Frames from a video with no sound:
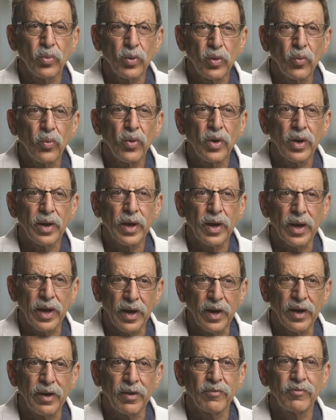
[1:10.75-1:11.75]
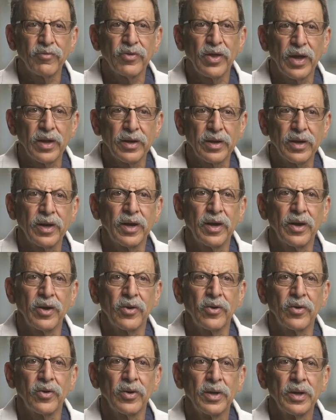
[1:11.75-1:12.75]
We want to have that
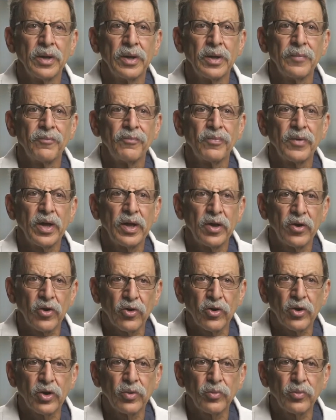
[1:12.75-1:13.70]
care in our